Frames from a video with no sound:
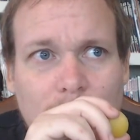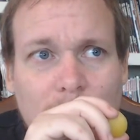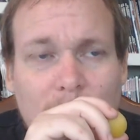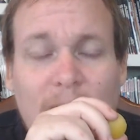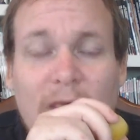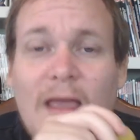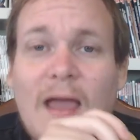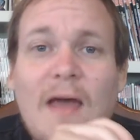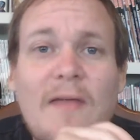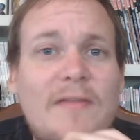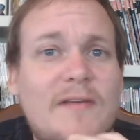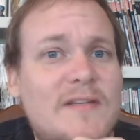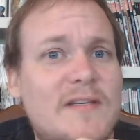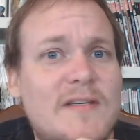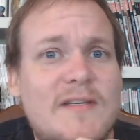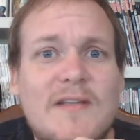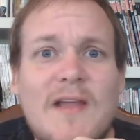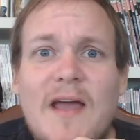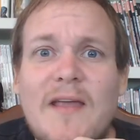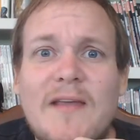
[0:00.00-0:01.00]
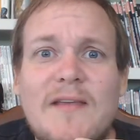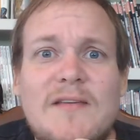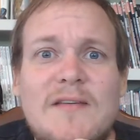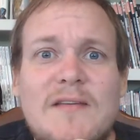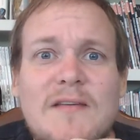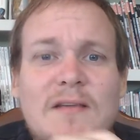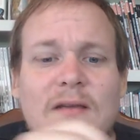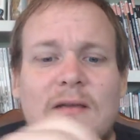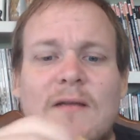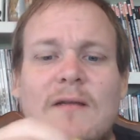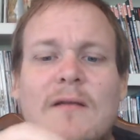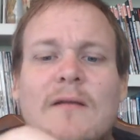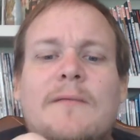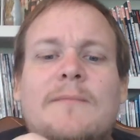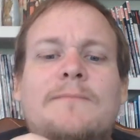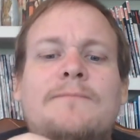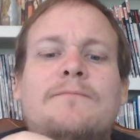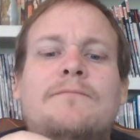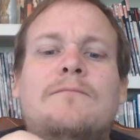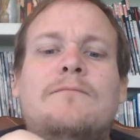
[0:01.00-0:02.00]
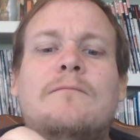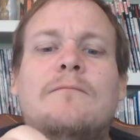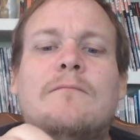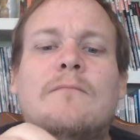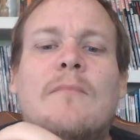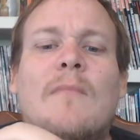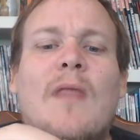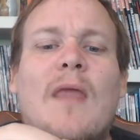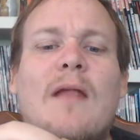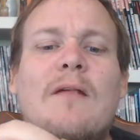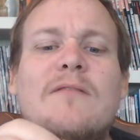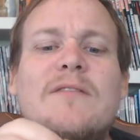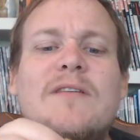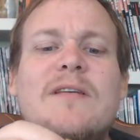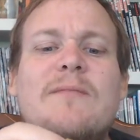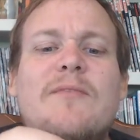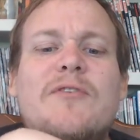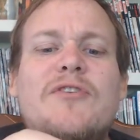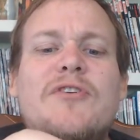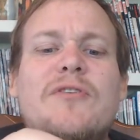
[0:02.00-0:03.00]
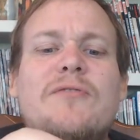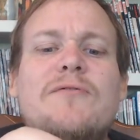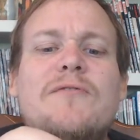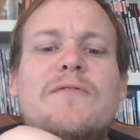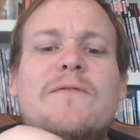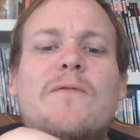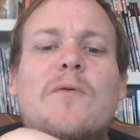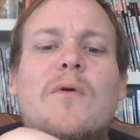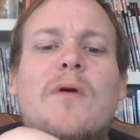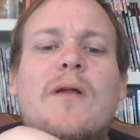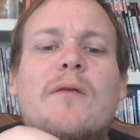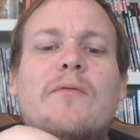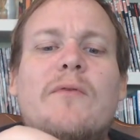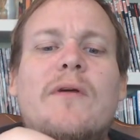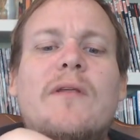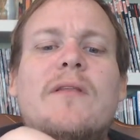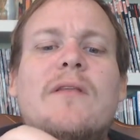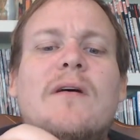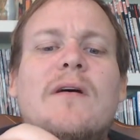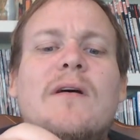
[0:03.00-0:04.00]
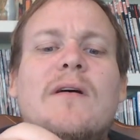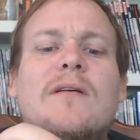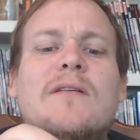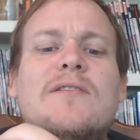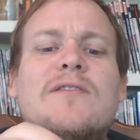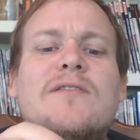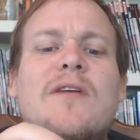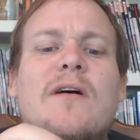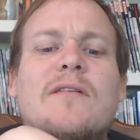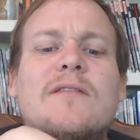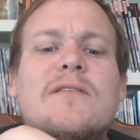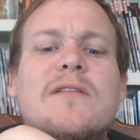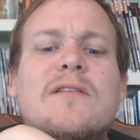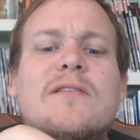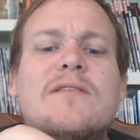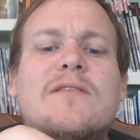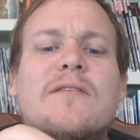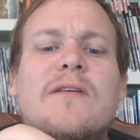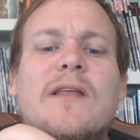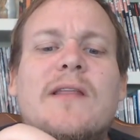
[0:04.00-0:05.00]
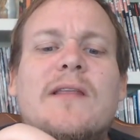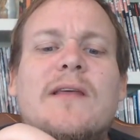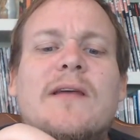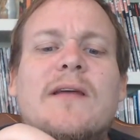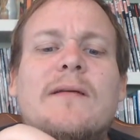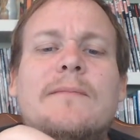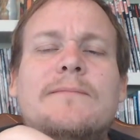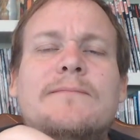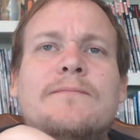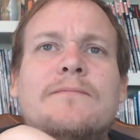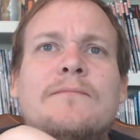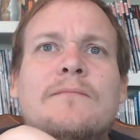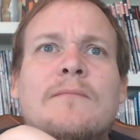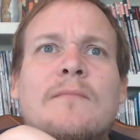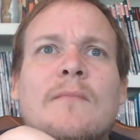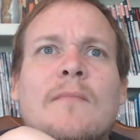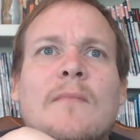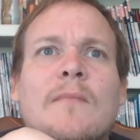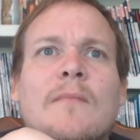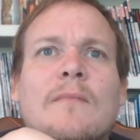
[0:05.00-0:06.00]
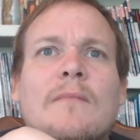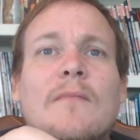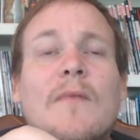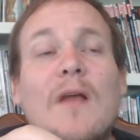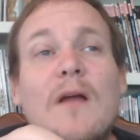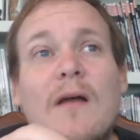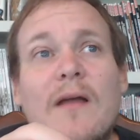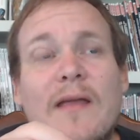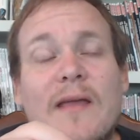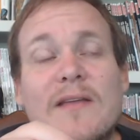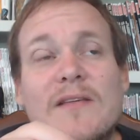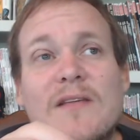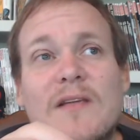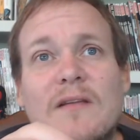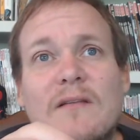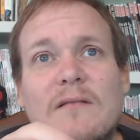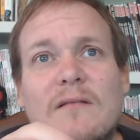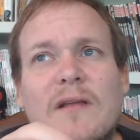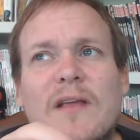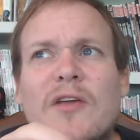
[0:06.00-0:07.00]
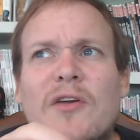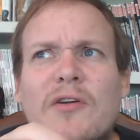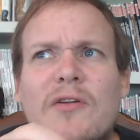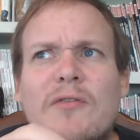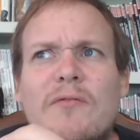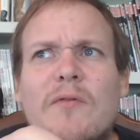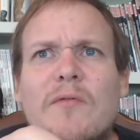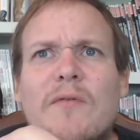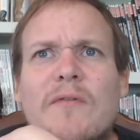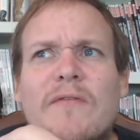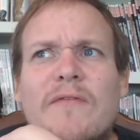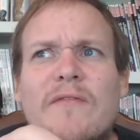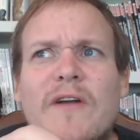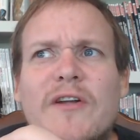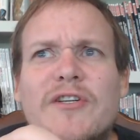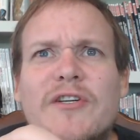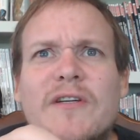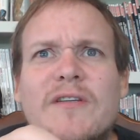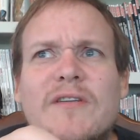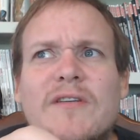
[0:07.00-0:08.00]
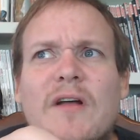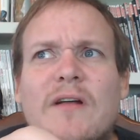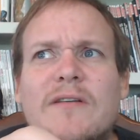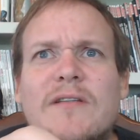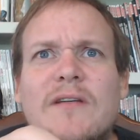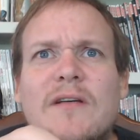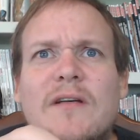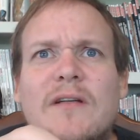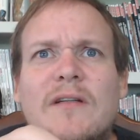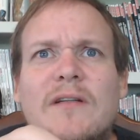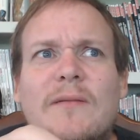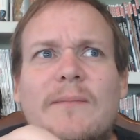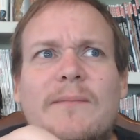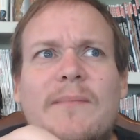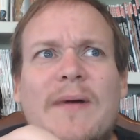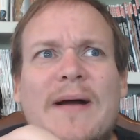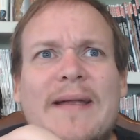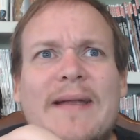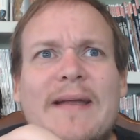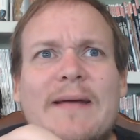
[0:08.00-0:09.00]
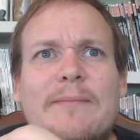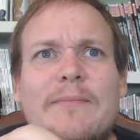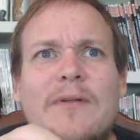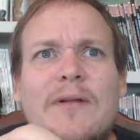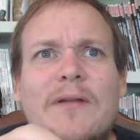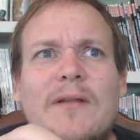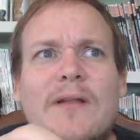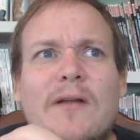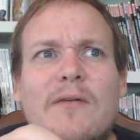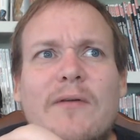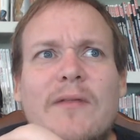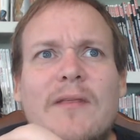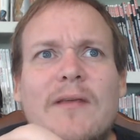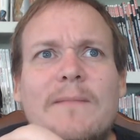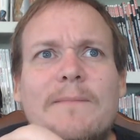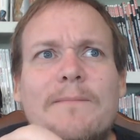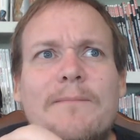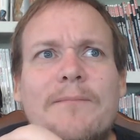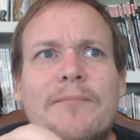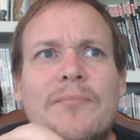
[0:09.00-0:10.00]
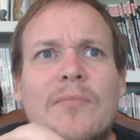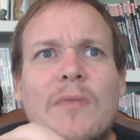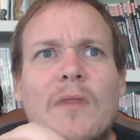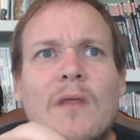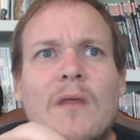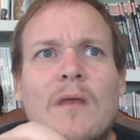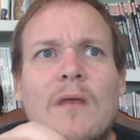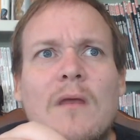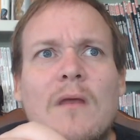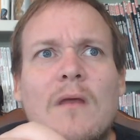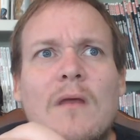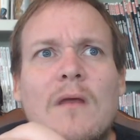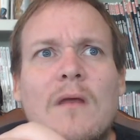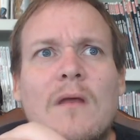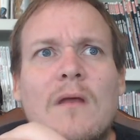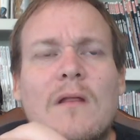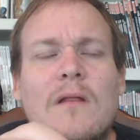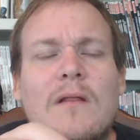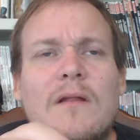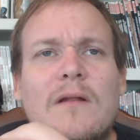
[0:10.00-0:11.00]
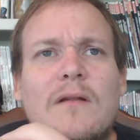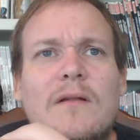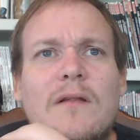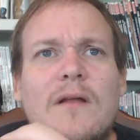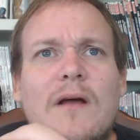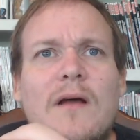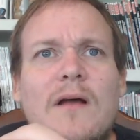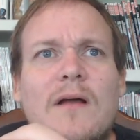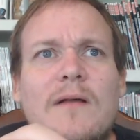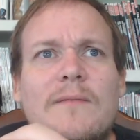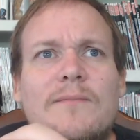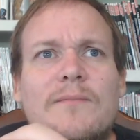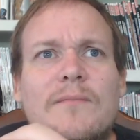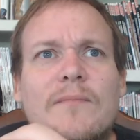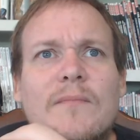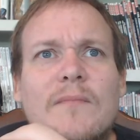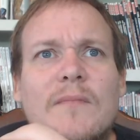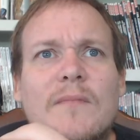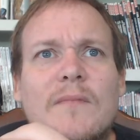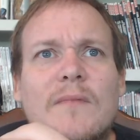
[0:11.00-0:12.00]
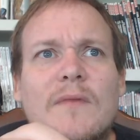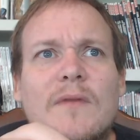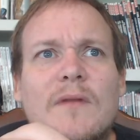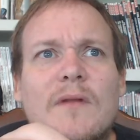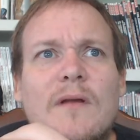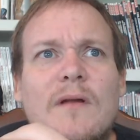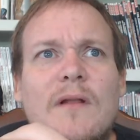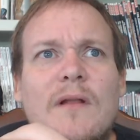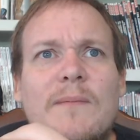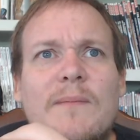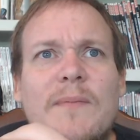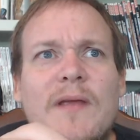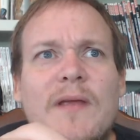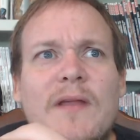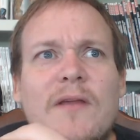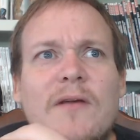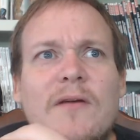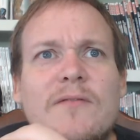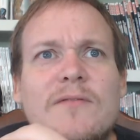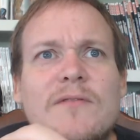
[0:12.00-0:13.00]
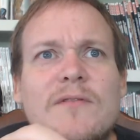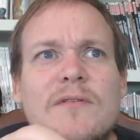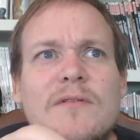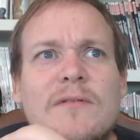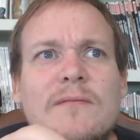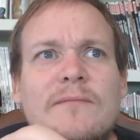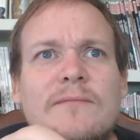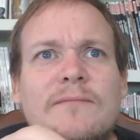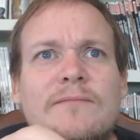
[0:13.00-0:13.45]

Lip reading: yeah, this is nice. I don't see much use for it with salsas or anything. No, I guess it could do a refreshing salsa. A little pineapple in there with it. Little jalapenos.